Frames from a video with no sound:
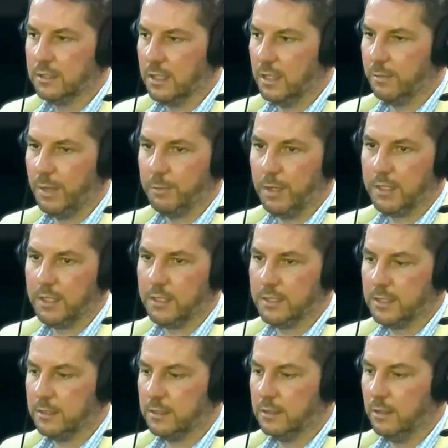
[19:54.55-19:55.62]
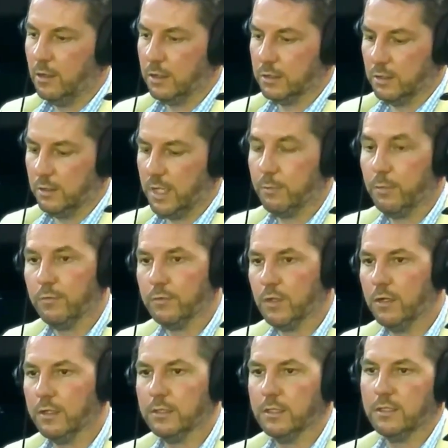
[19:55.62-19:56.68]
because a lot of my buddies also had
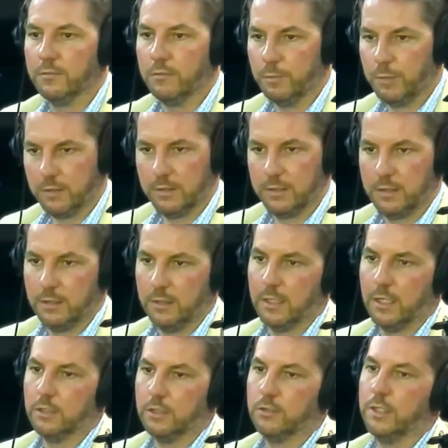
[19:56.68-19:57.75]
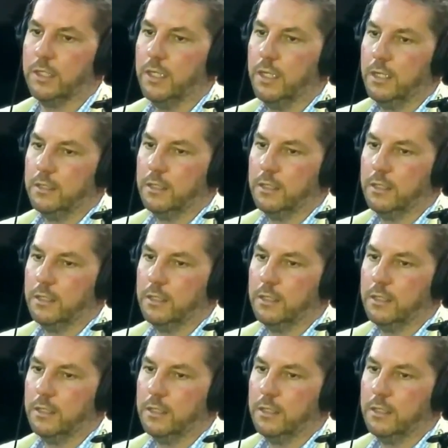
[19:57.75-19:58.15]
moved on to different parts of the country.